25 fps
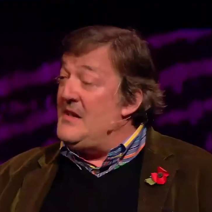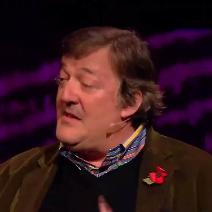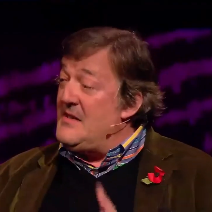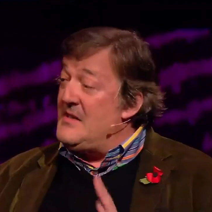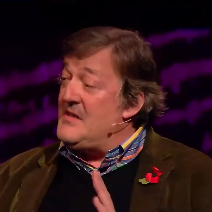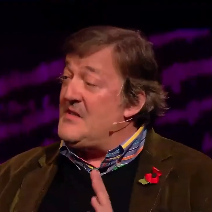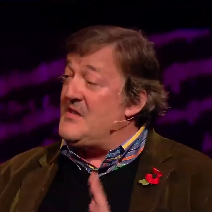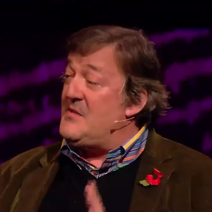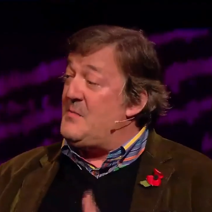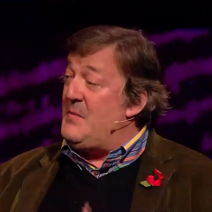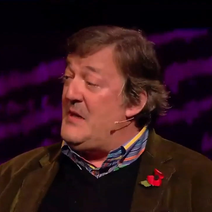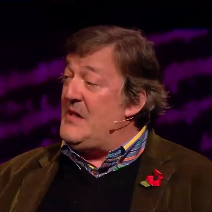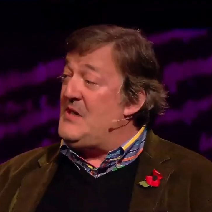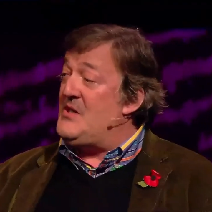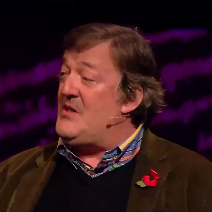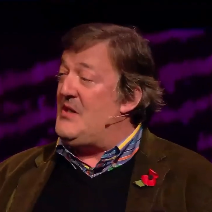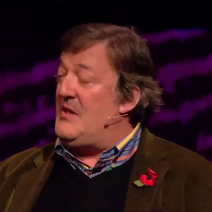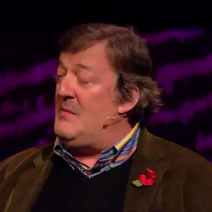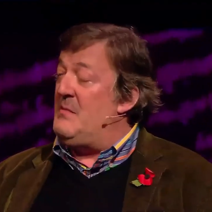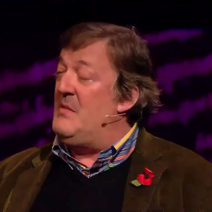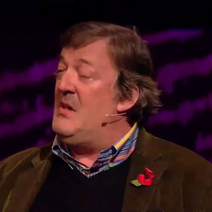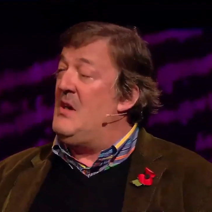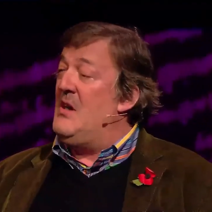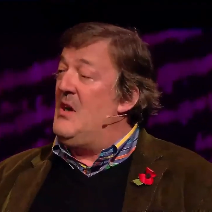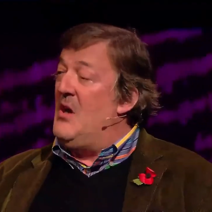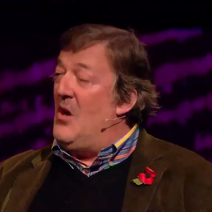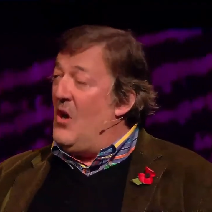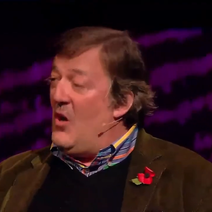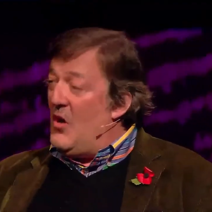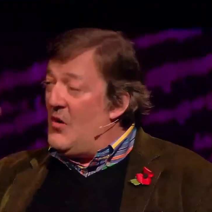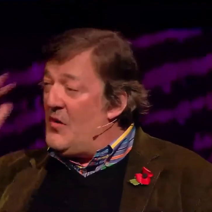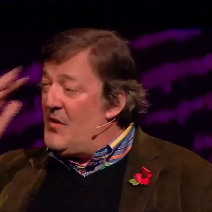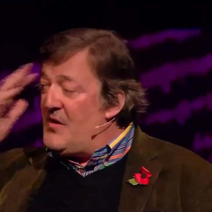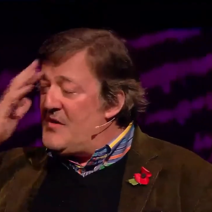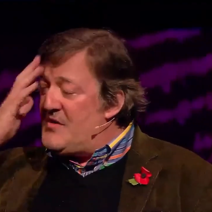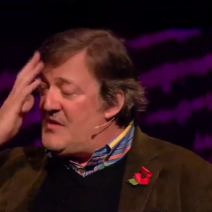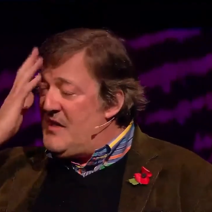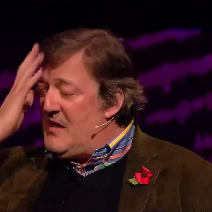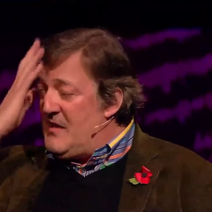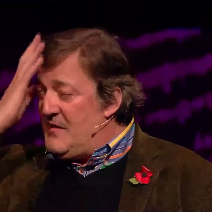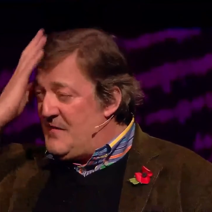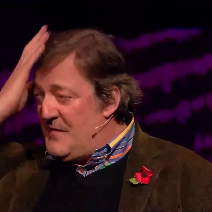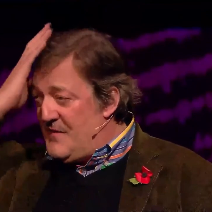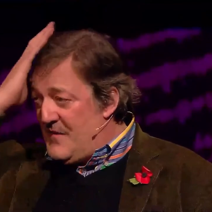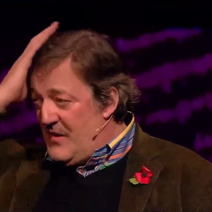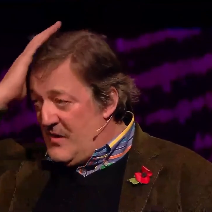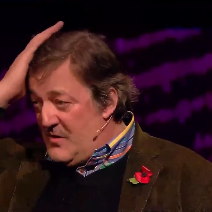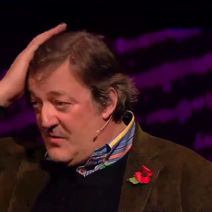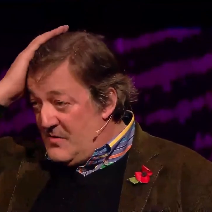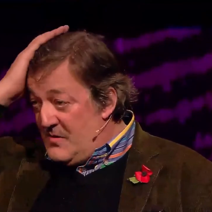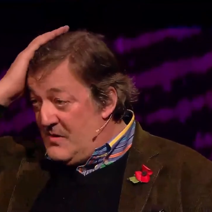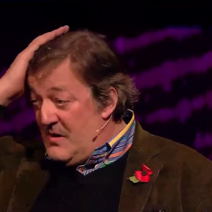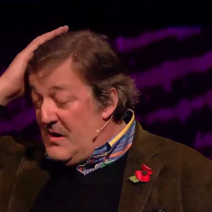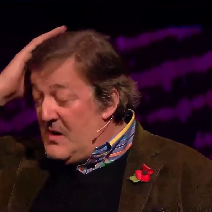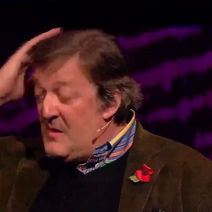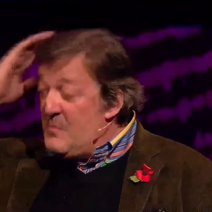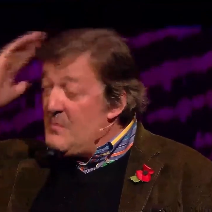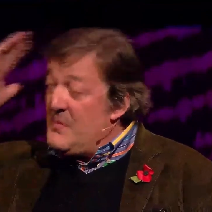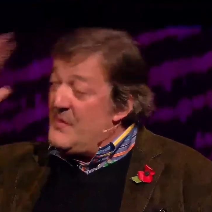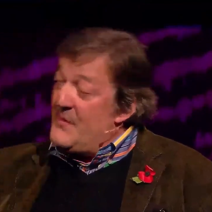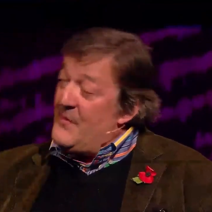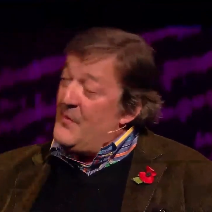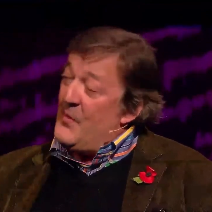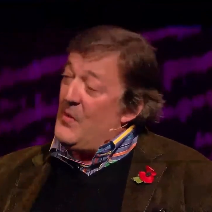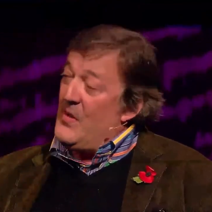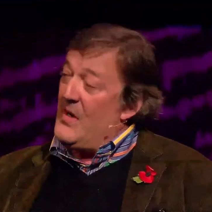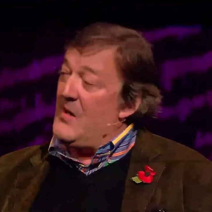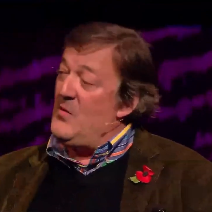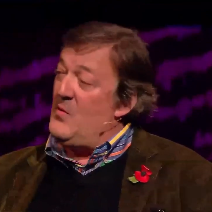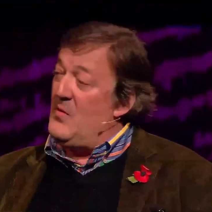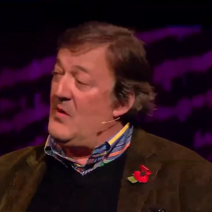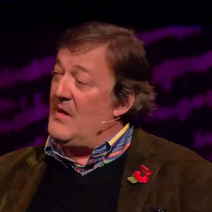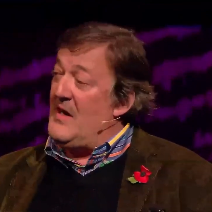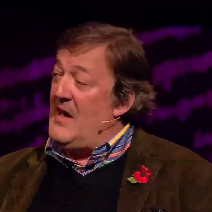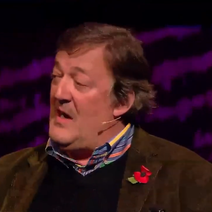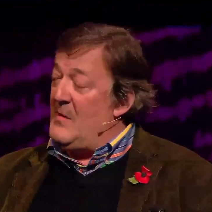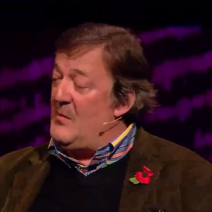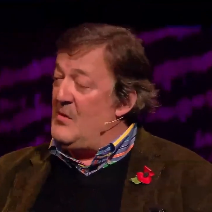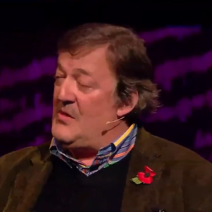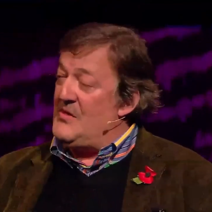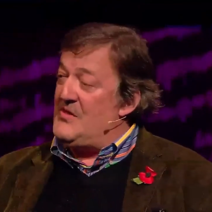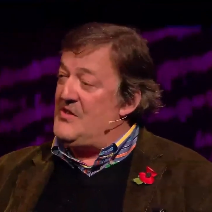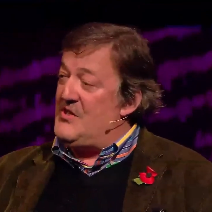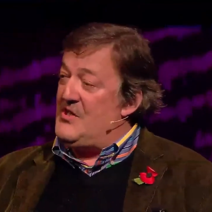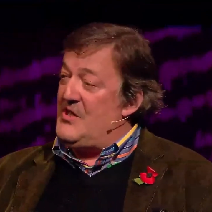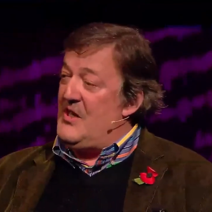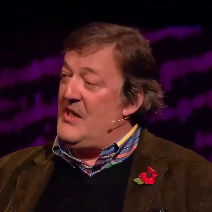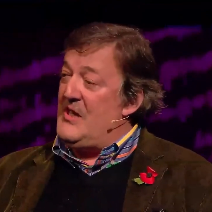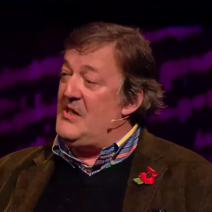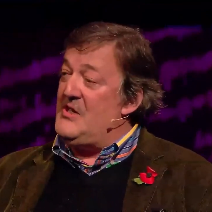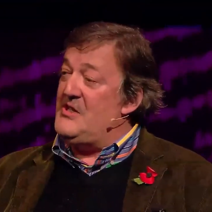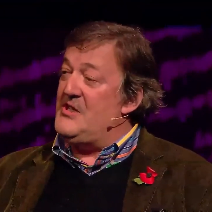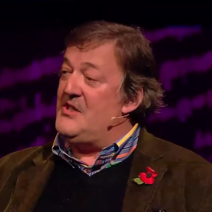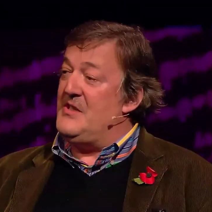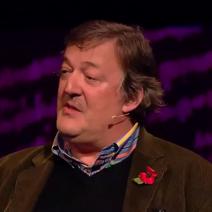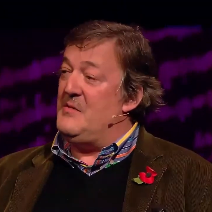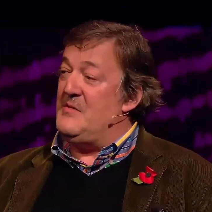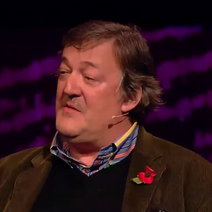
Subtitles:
I did speak to him on the telephone before I came on stage.